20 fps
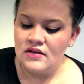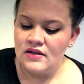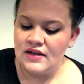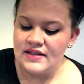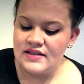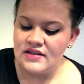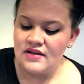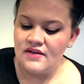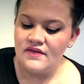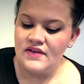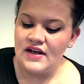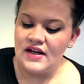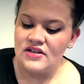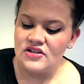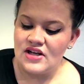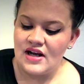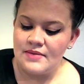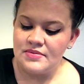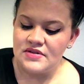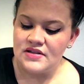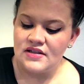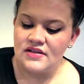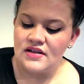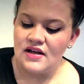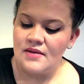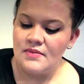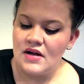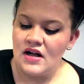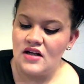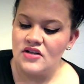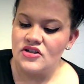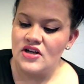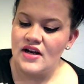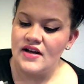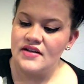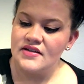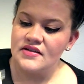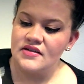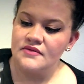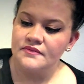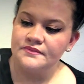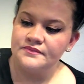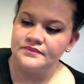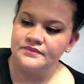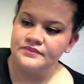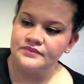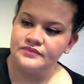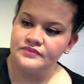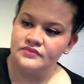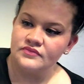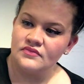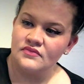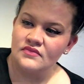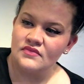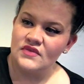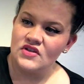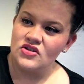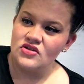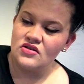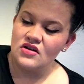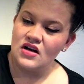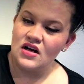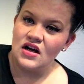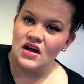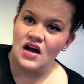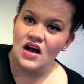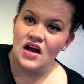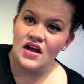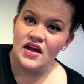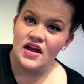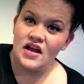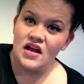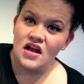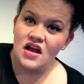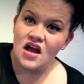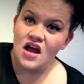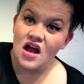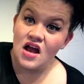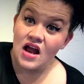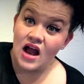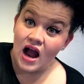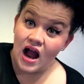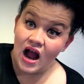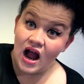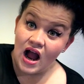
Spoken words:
I still haven't got chopsticks. I apologize. Let's try it.